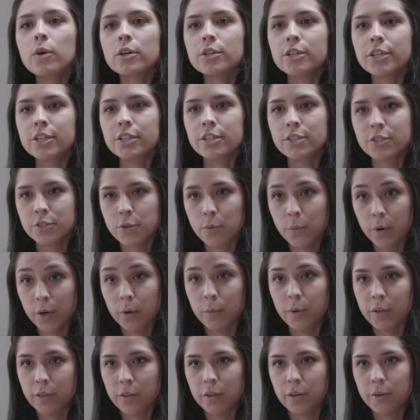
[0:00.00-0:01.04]
if you ask
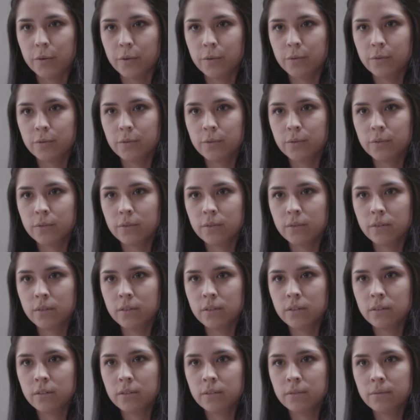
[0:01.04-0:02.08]
yourself, what in the world does a
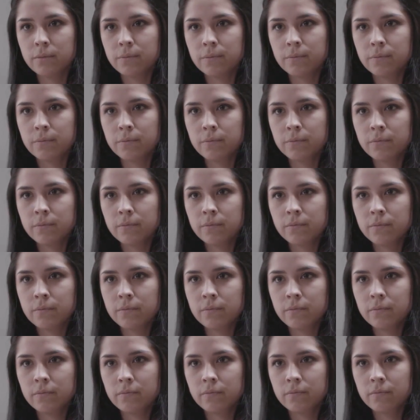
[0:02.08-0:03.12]
cinematic image
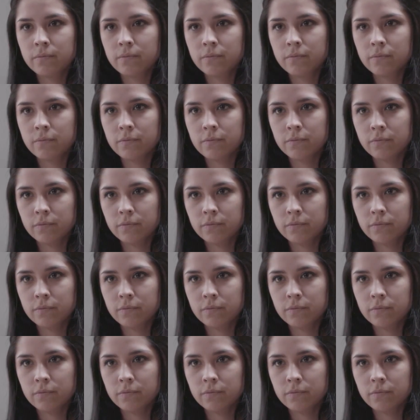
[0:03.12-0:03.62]
looks like if we're